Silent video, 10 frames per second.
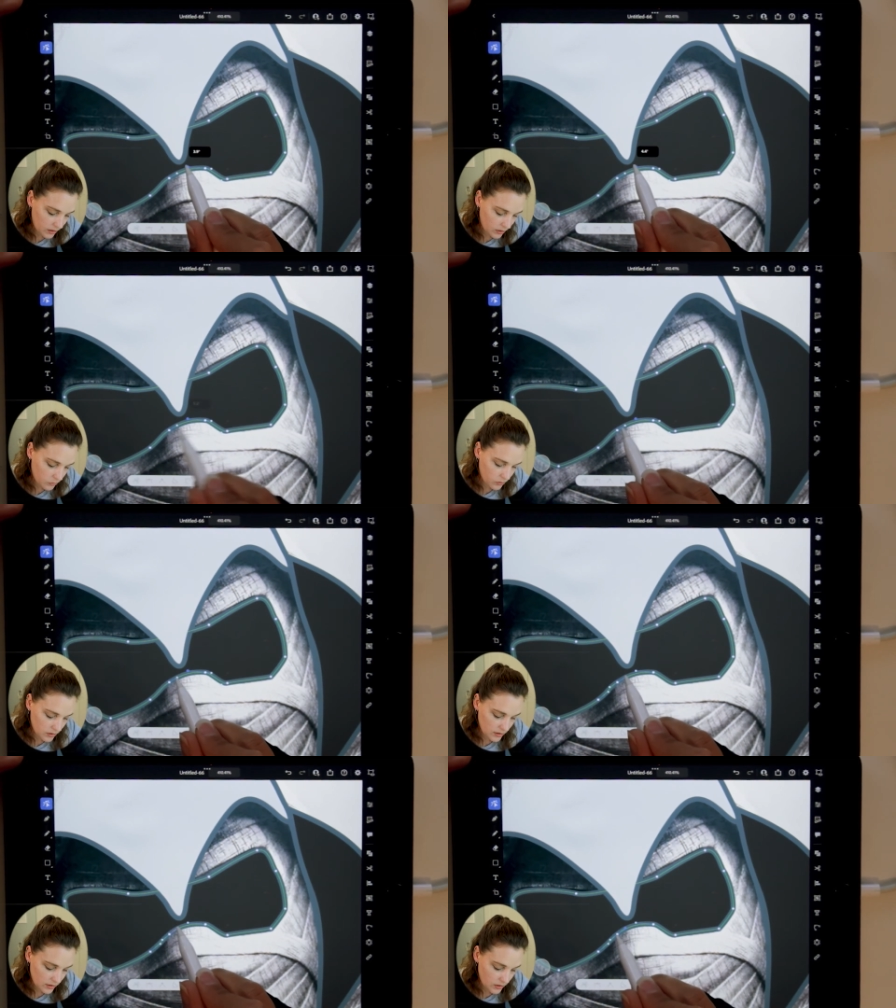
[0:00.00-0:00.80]
like for
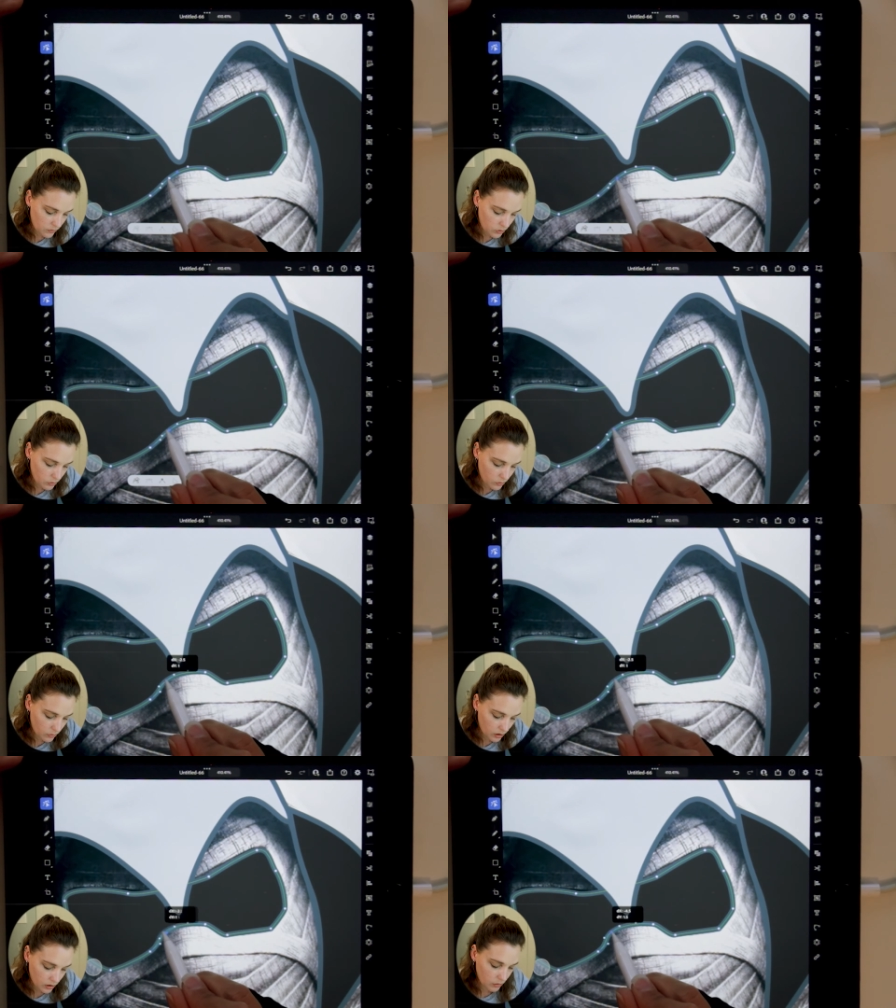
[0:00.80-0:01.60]
instance, if you
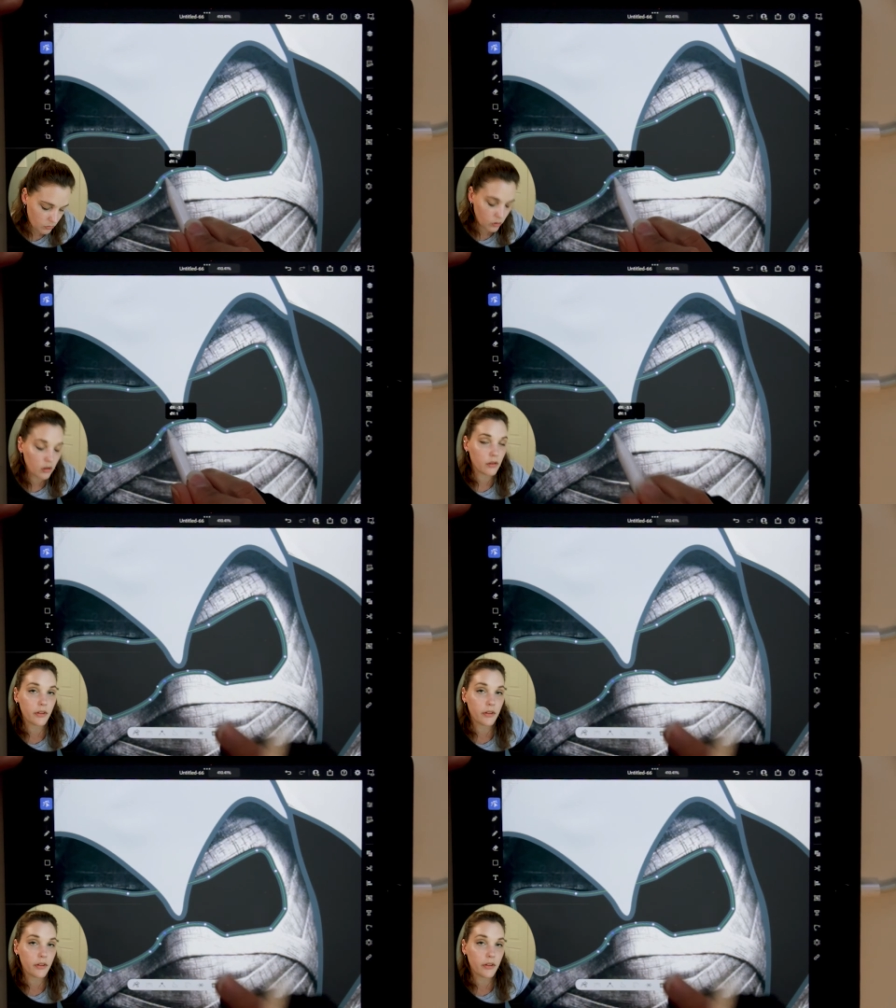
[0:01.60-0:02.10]
are more of